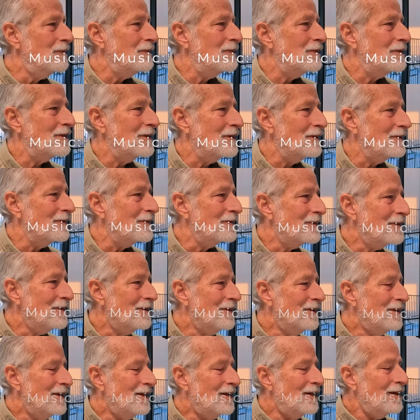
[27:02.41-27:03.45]
Yep. So
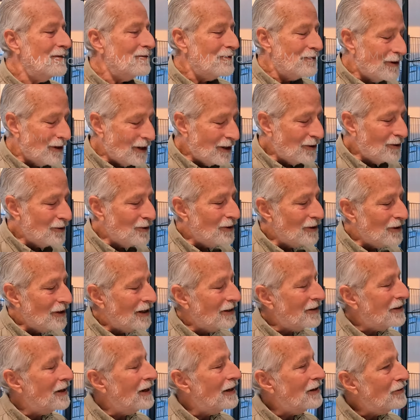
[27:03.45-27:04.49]
very cool.
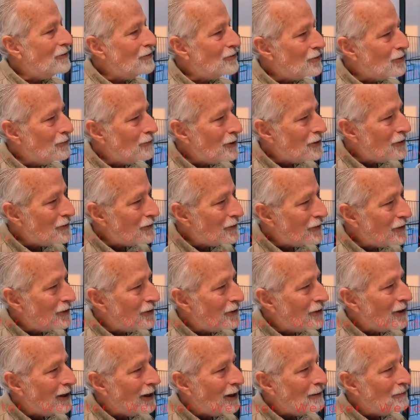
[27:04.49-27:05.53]
Thank you so much for
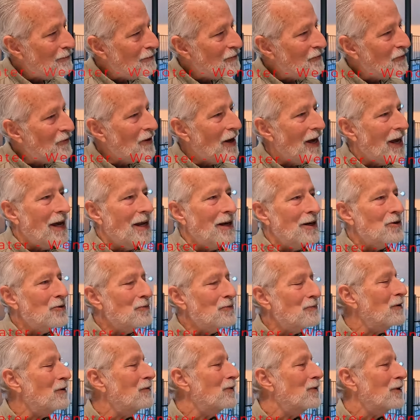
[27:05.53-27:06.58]
your time, and it's
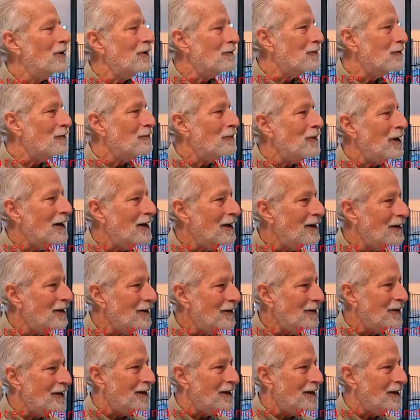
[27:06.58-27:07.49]
been wonderful meeting you.